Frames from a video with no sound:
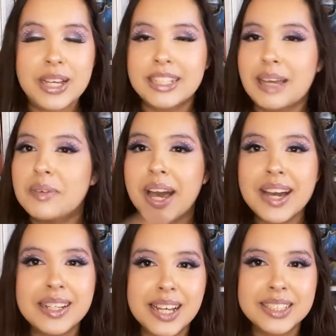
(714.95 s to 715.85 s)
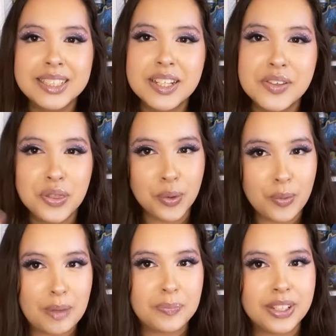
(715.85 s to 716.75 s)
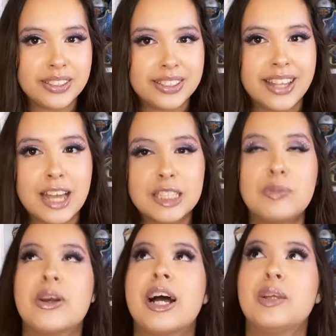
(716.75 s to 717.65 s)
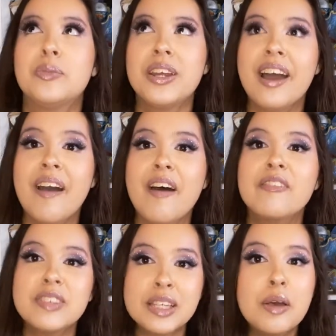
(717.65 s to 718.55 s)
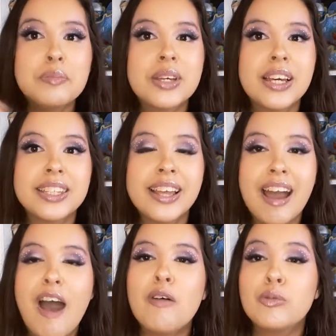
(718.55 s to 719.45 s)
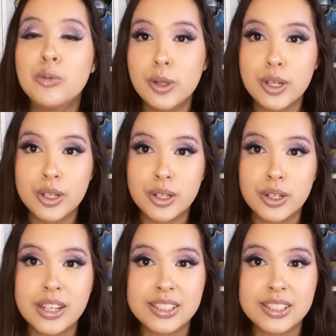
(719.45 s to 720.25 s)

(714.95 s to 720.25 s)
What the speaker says: because I'm kind of collecting the weapons that Spirit Halloween has, because they have really good